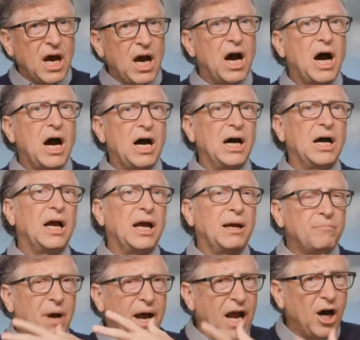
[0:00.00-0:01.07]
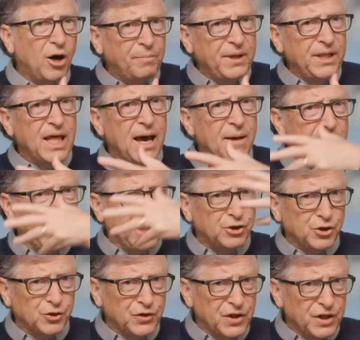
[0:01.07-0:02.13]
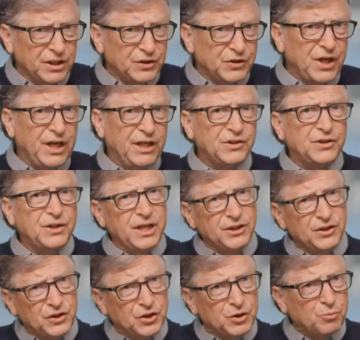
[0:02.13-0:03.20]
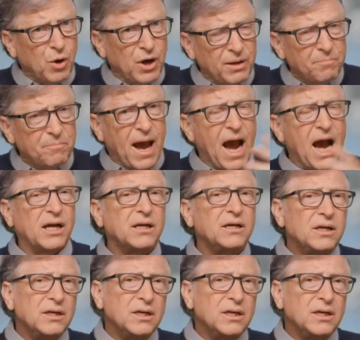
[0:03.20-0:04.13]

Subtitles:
and by helping them make sure the disease isn't spreading back